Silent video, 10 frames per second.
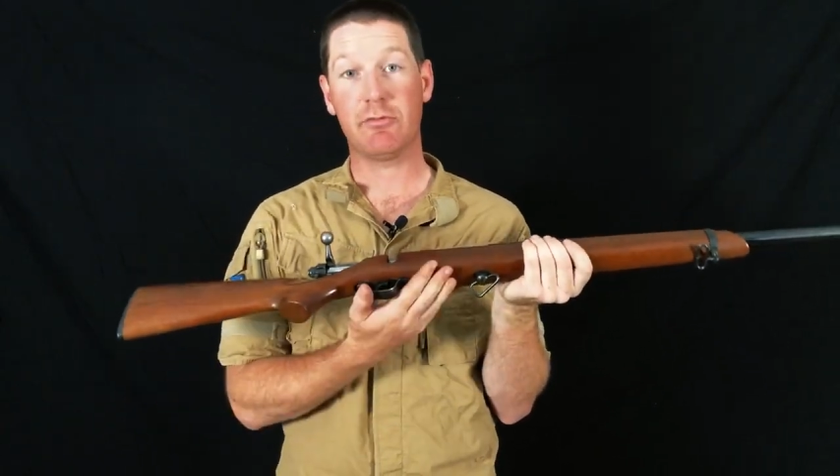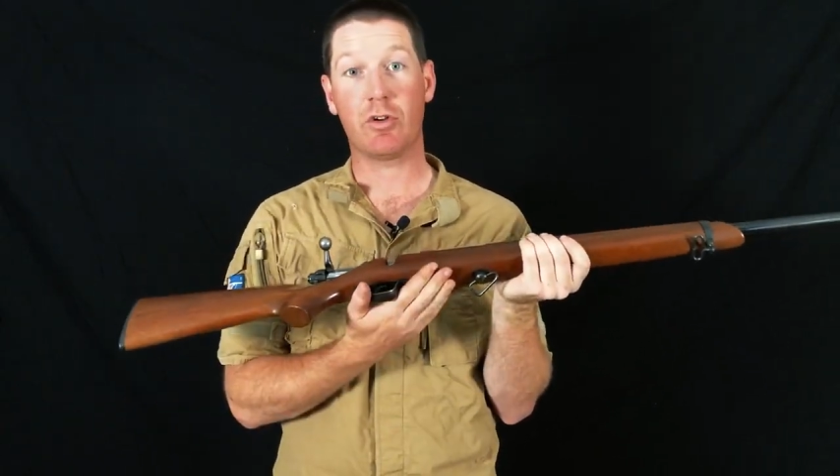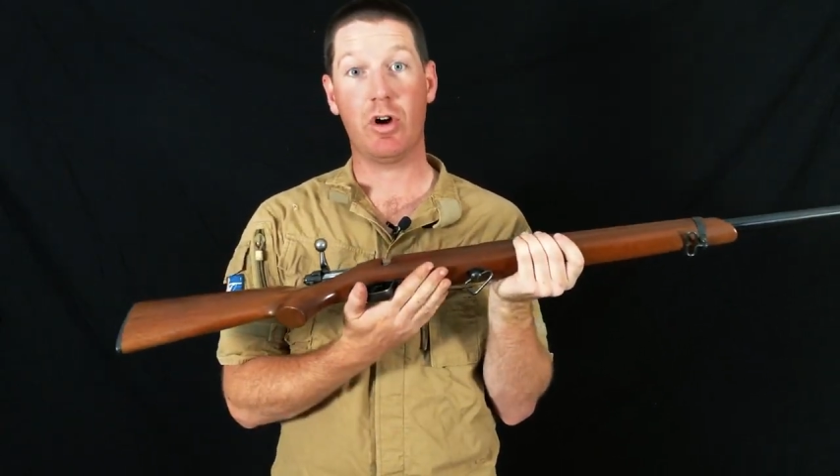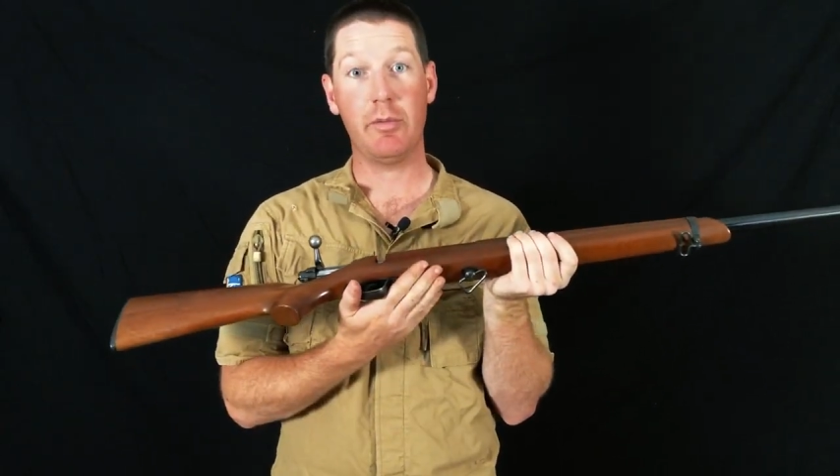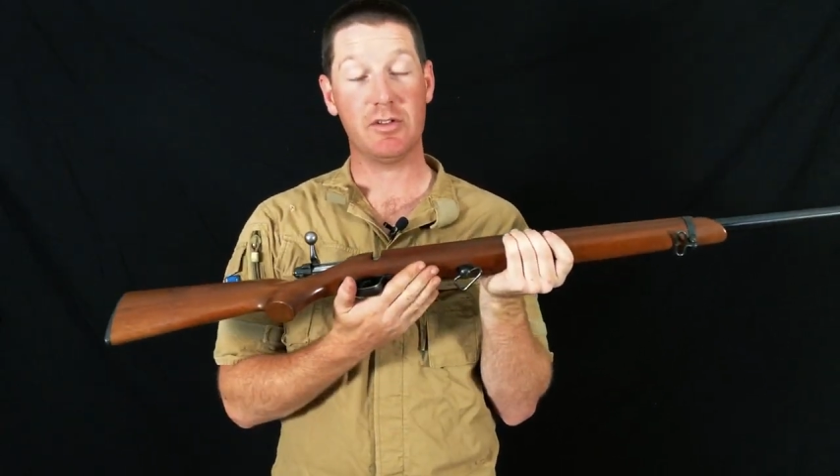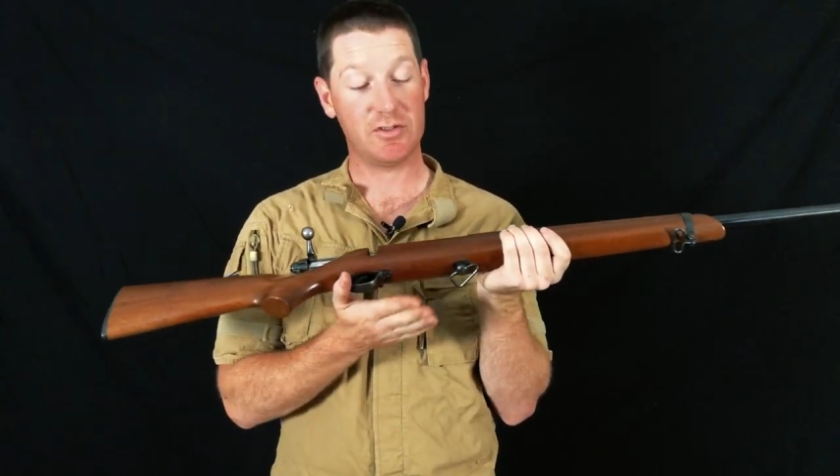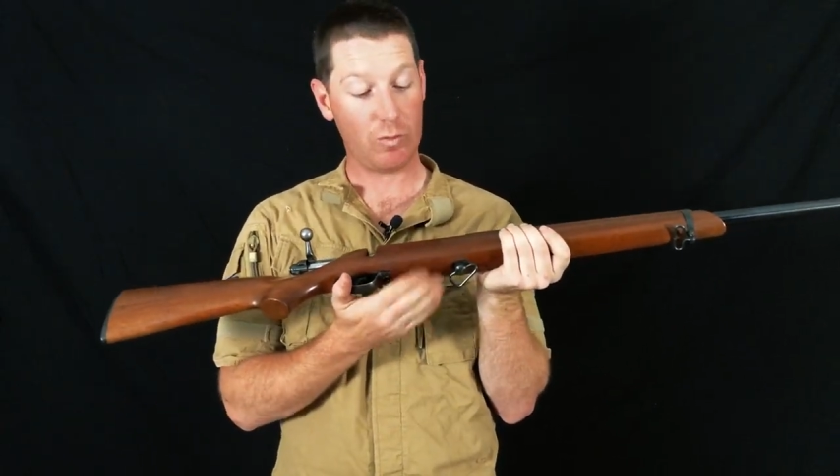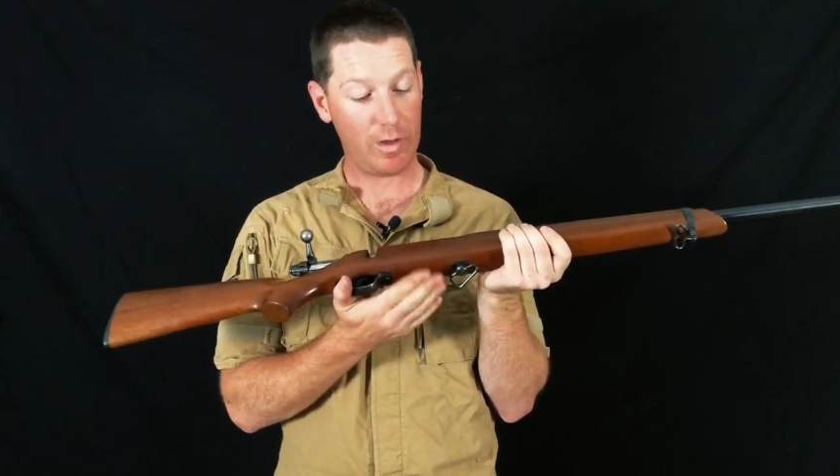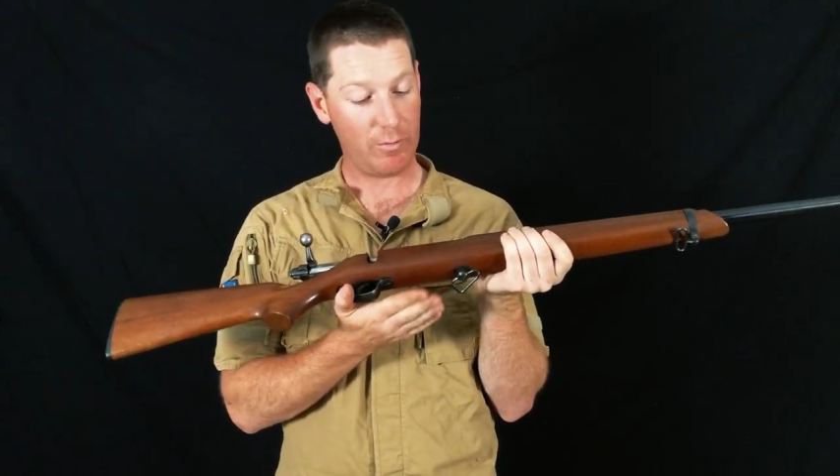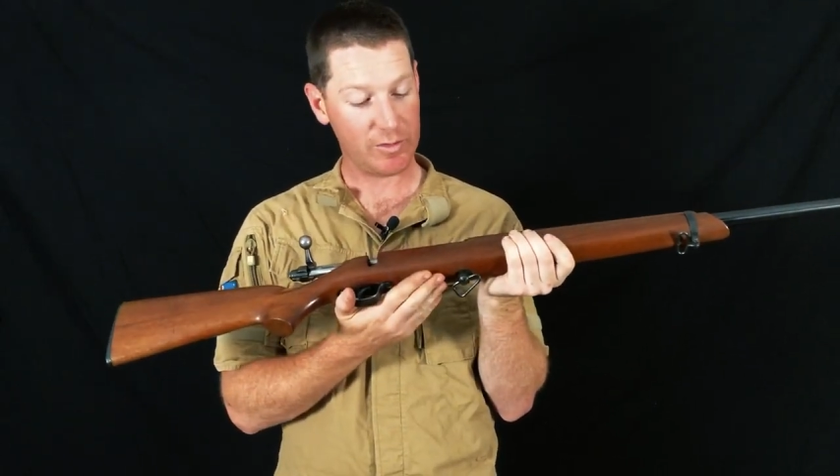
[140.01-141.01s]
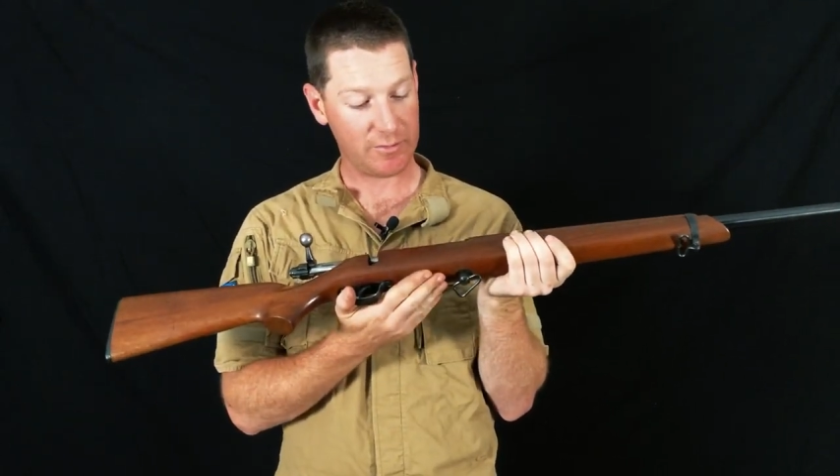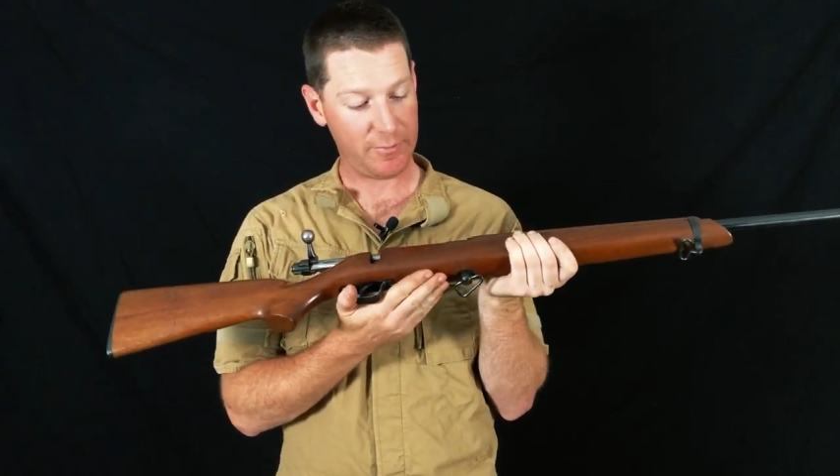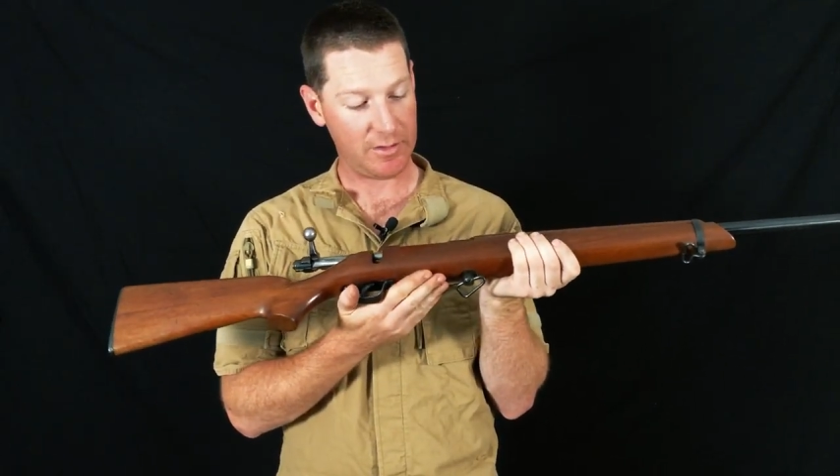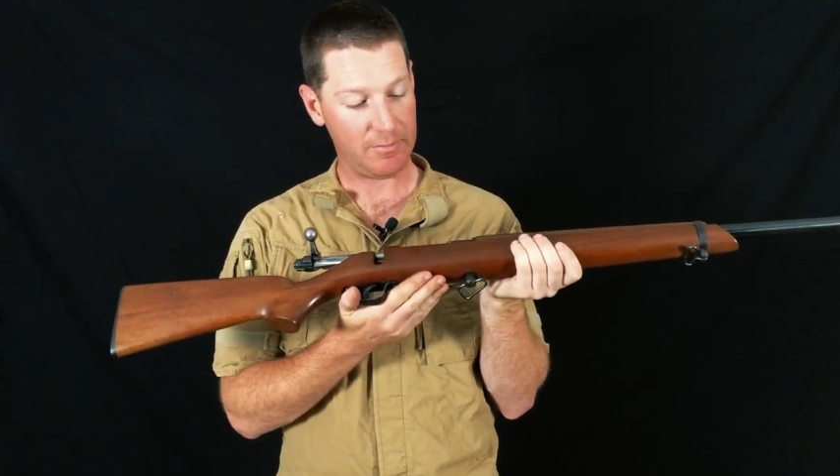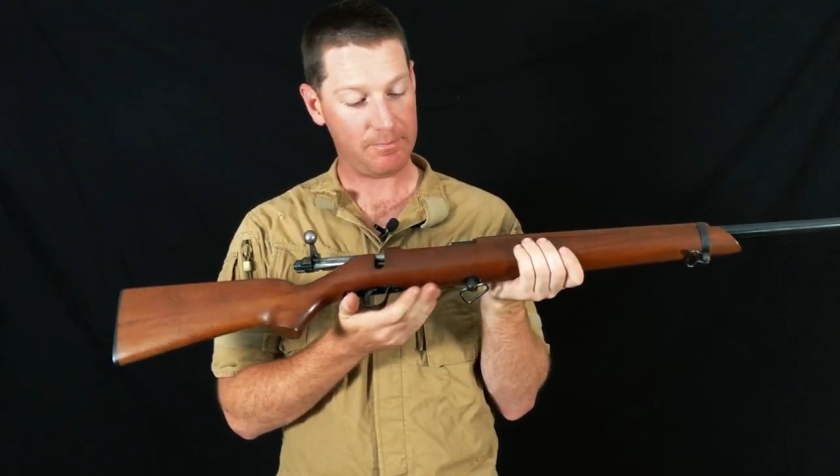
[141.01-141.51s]
requirement, so one wasn't
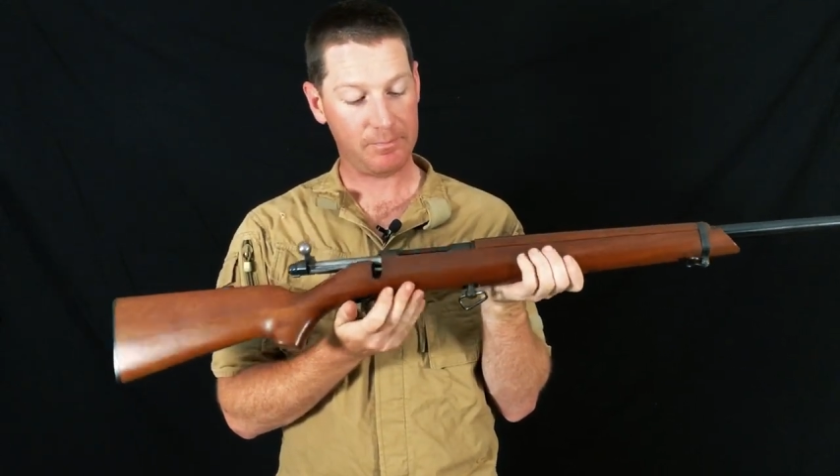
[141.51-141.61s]
fitted.